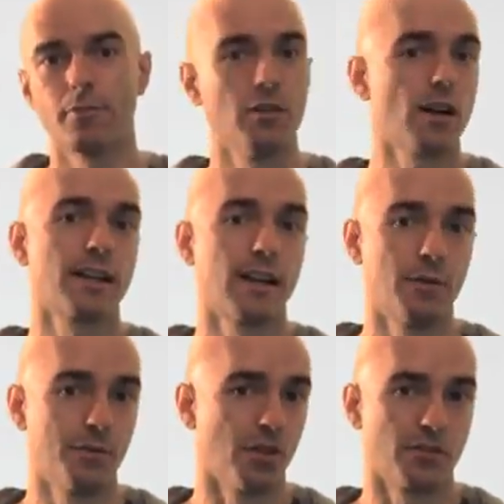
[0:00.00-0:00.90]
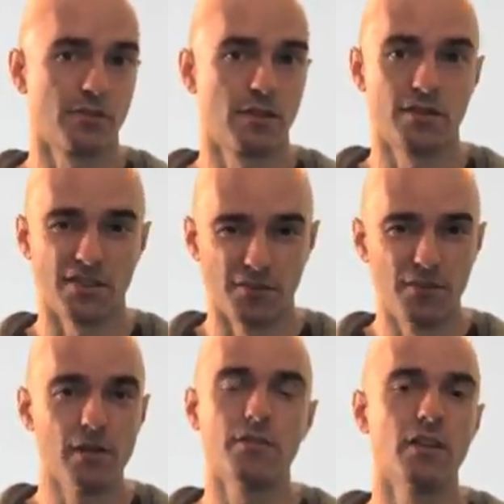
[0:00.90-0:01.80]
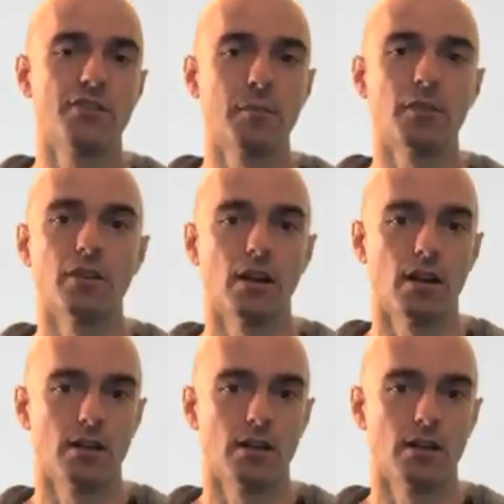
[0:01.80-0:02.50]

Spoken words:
you're not going to get any results. This is very, very simple.